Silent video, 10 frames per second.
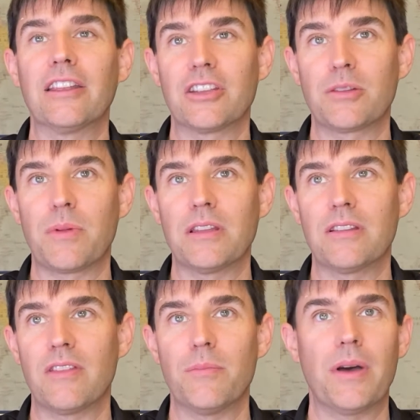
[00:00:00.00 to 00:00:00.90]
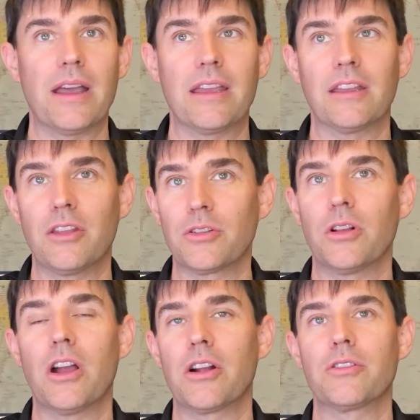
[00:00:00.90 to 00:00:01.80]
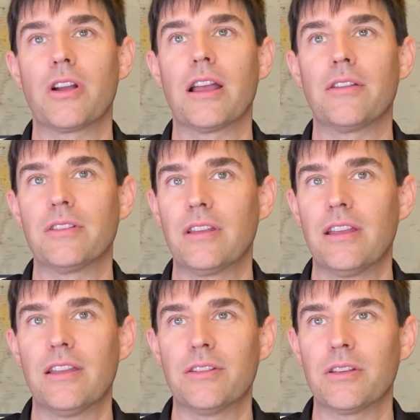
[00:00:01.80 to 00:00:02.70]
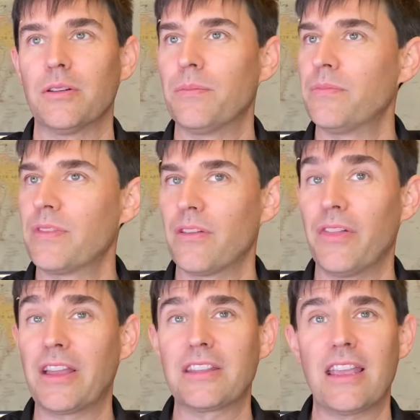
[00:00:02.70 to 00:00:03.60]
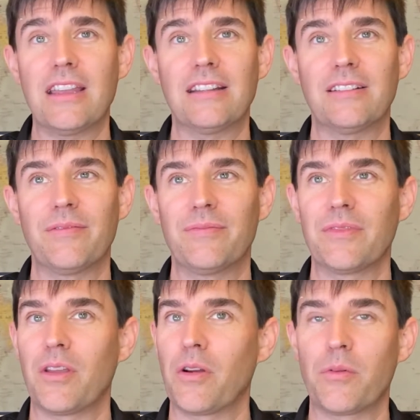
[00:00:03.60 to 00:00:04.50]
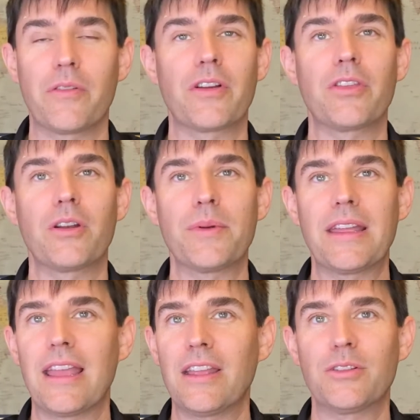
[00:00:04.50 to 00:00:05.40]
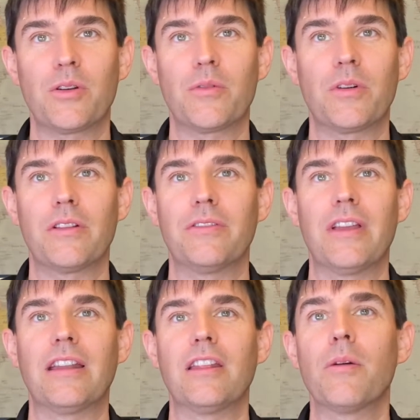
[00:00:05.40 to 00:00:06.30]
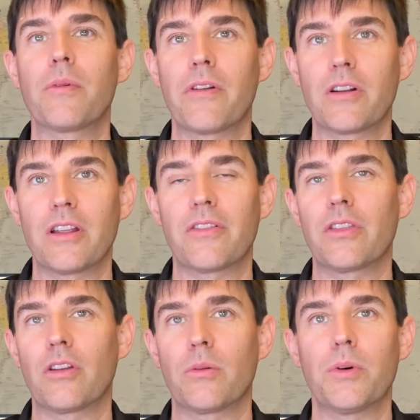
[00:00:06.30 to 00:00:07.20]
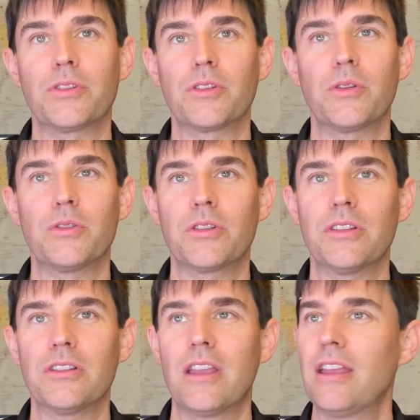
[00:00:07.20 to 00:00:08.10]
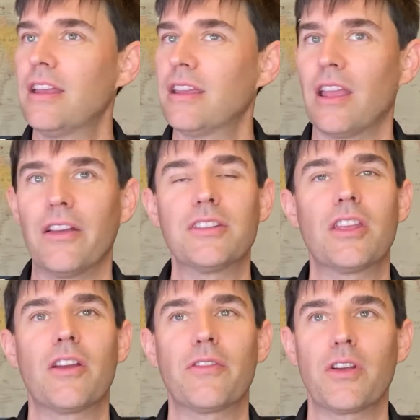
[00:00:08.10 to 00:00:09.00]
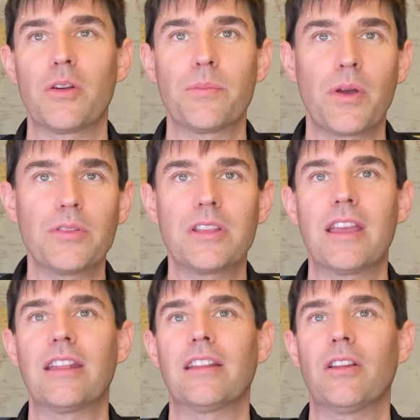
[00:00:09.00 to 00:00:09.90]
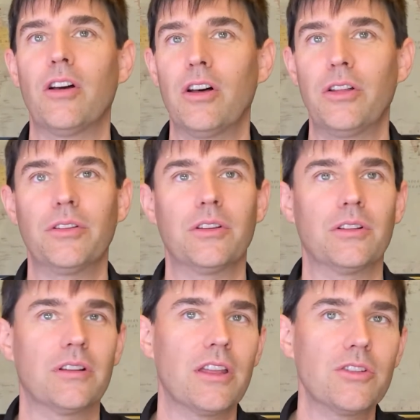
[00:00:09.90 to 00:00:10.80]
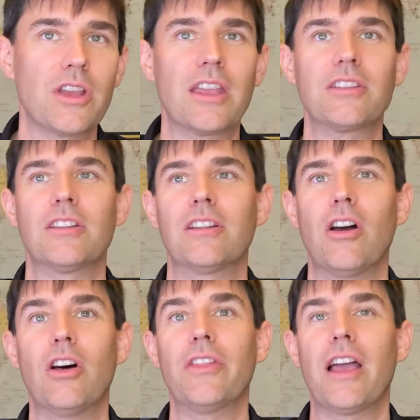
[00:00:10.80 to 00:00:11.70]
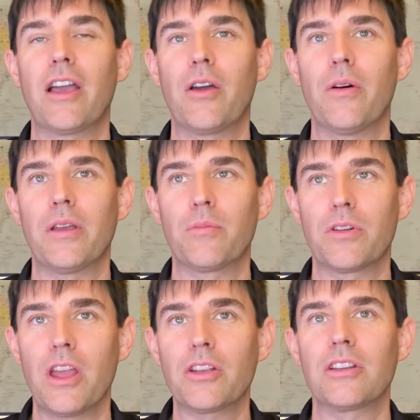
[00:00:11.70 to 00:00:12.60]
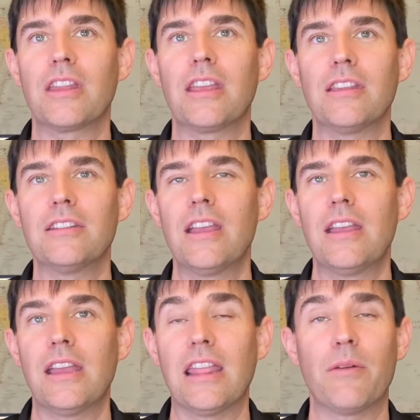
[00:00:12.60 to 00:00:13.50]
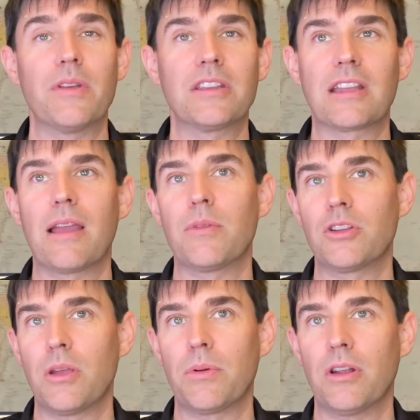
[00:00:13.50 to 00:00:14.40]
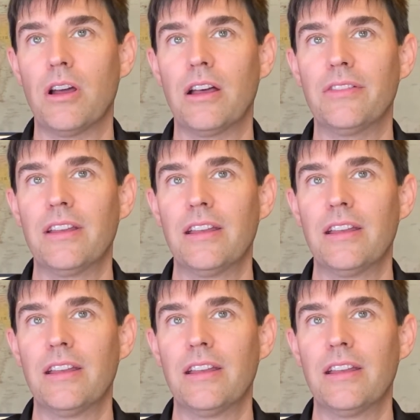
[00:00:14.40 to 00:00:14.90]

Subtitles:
less expensive than buying additional hard drives. So the Flex 8, or one of our Thunderbolt 8s, or one of any number of our different Thunderbolt solutions, it's there for your post-edit and all your ingests and all the ongoing production needs. And then when it's time to ship it off,